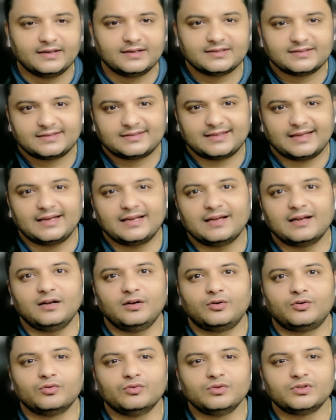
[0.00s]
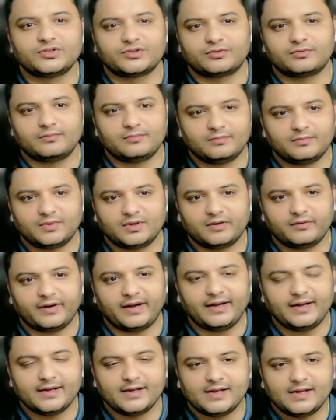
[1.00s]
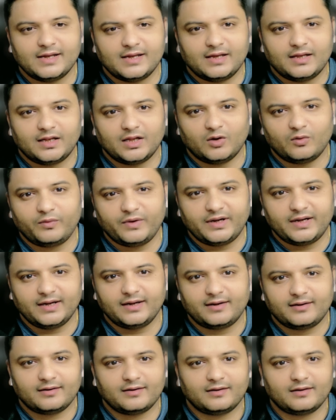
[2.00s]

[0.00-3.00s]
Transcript: single tools, right? Now we did